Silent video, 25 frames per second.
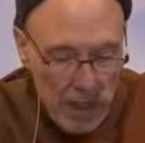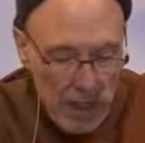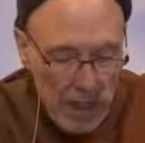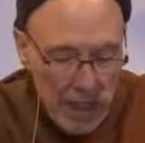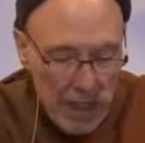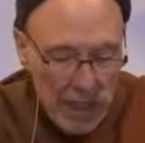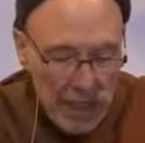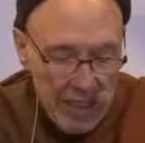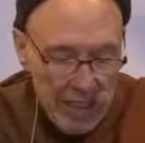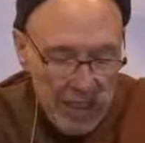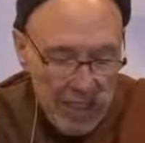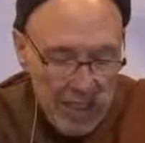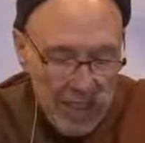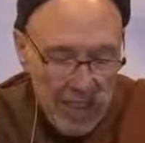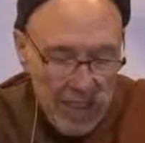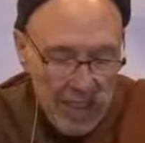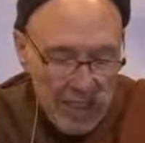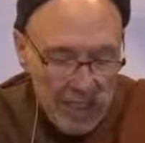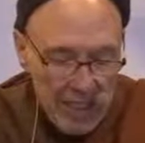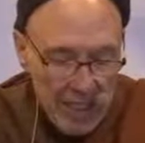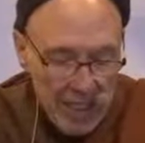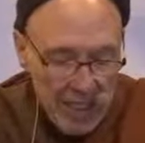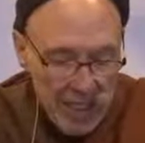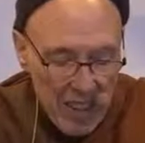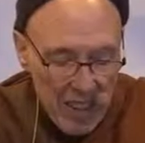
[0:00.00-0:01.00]
And he
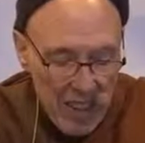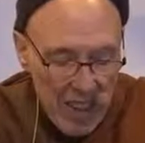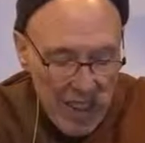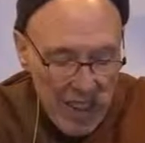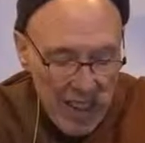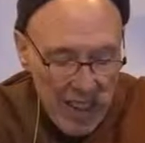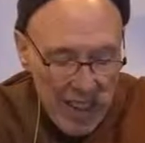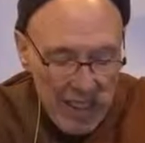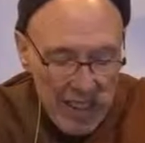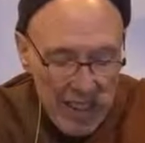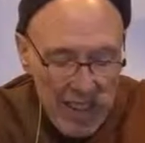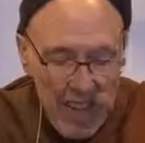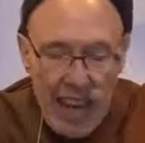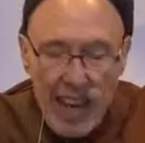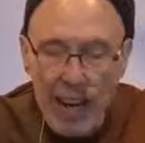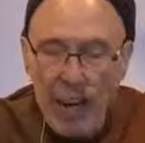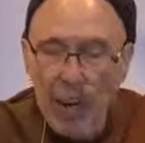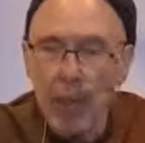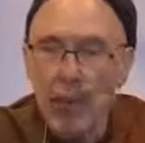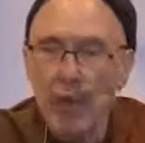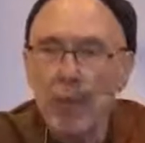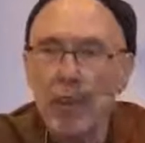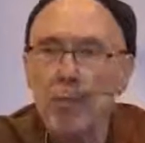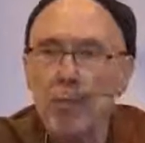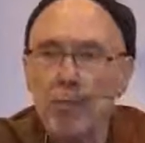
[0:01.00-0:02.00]
has laid
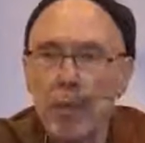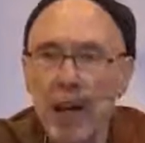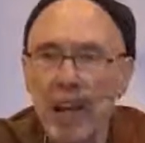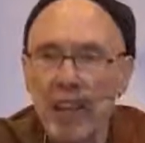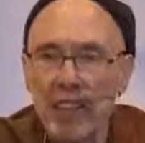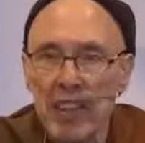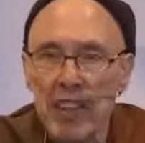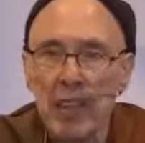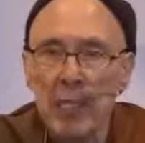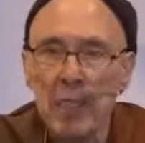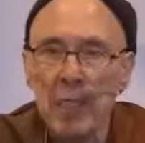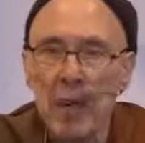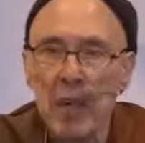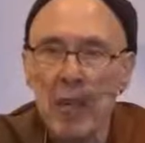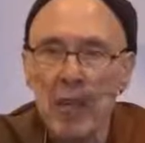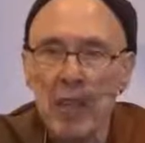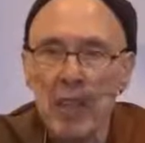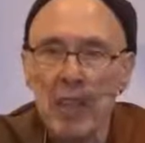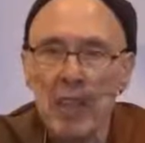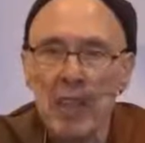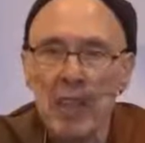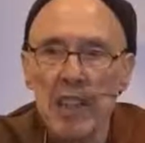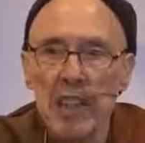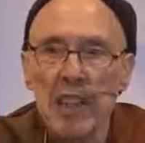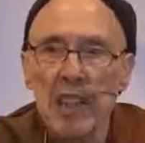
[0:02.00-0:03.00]
down the
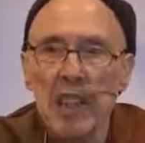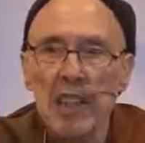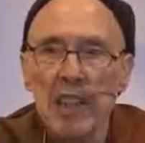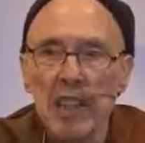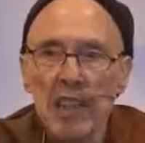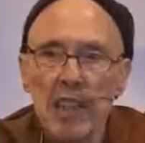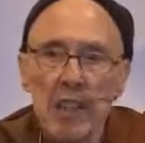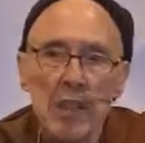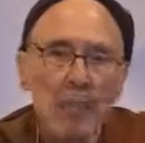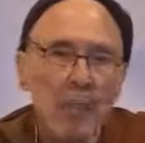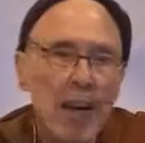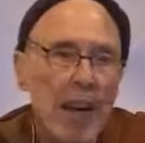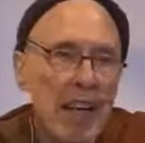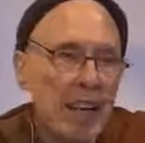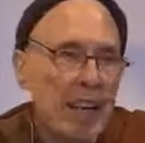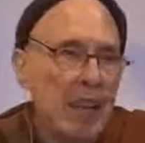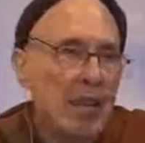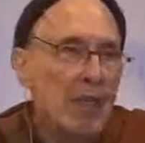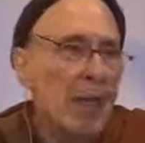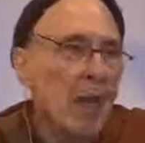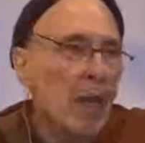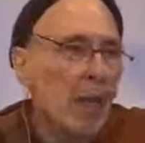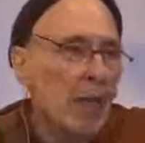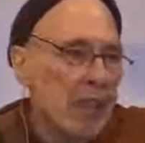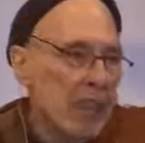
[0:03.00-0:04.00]
Patimokkha. The
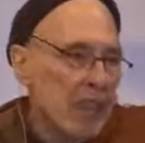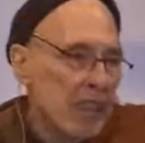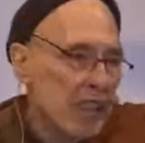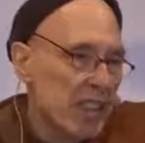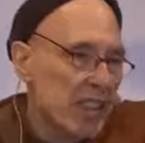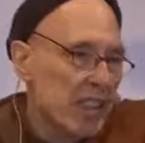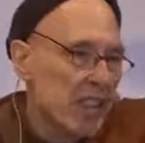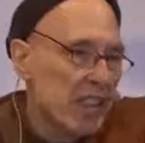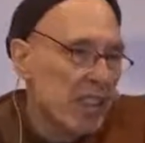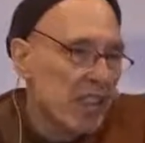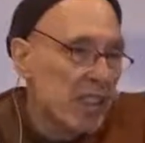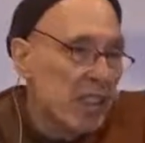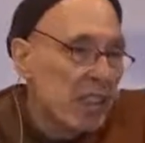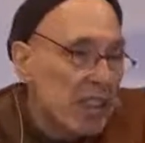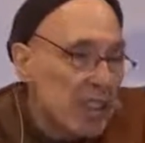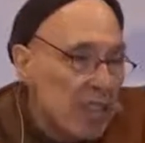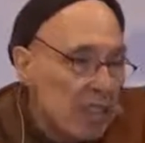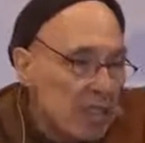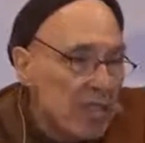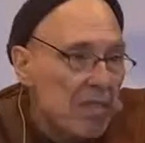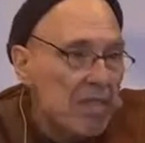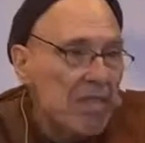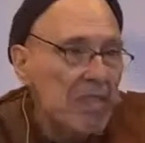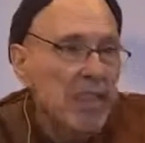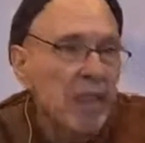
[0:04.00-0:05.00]
Patimokkha is
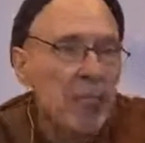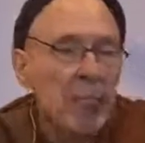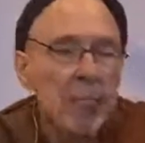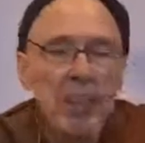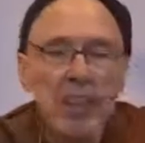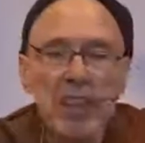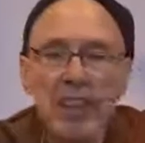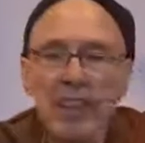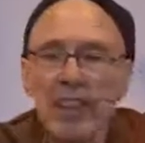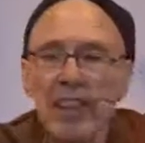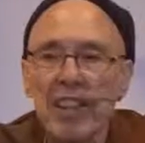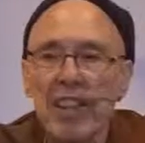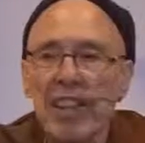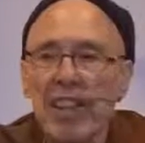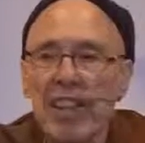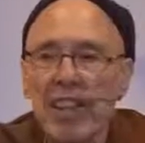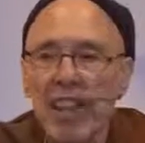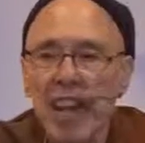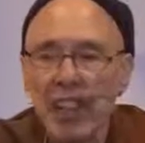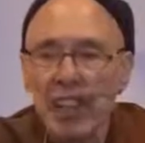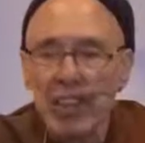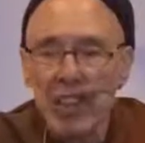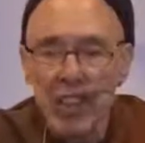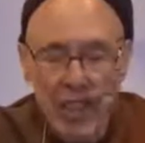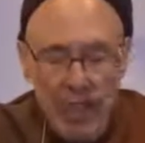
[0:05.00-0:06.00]
simply the
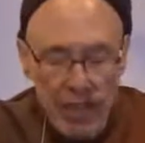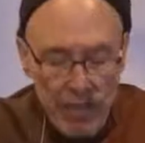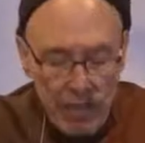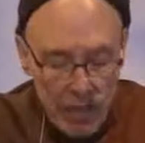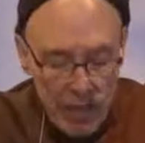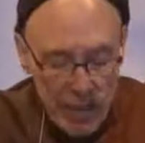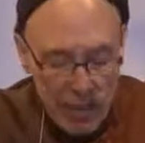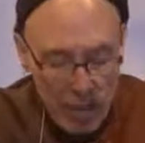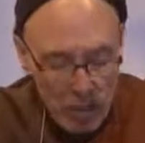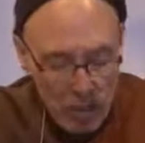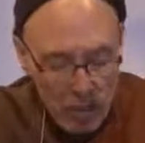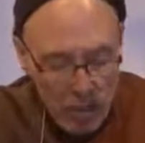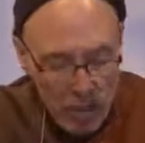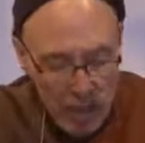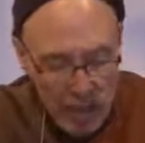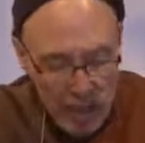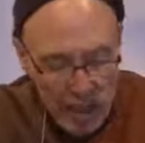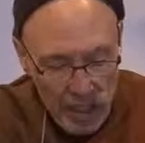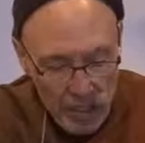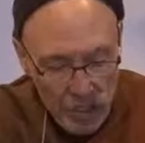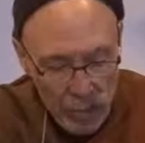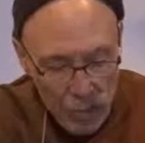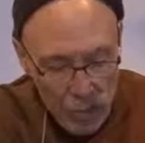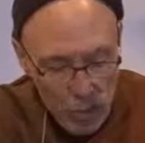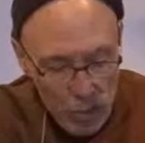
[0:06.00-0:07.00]
collection of these
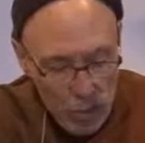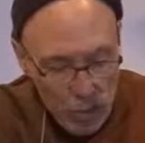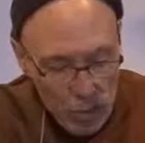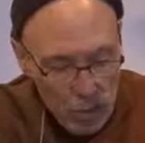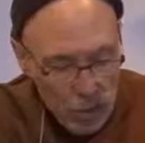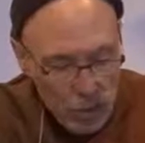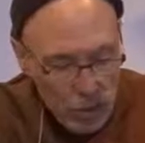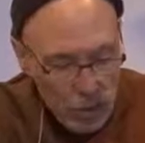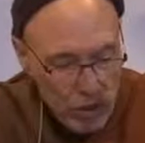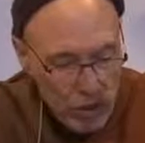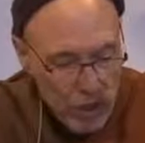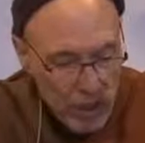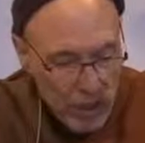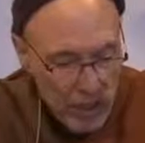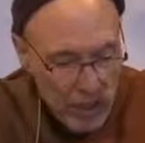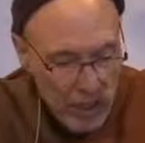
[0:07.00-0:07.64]
training rules.